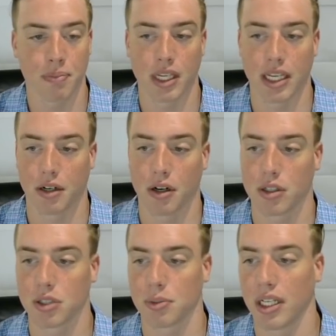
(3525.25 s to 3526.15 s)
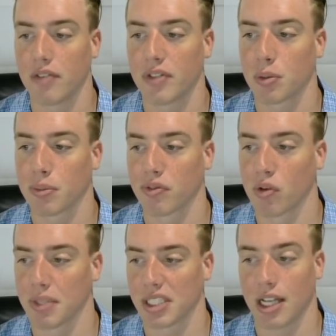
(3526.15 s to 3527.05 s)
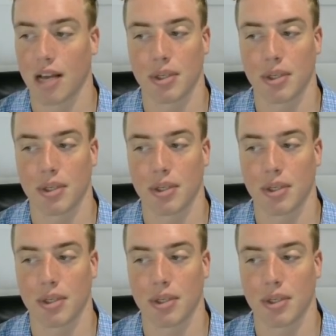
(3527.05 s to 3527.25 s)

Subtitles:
It occurs when individual performance cannot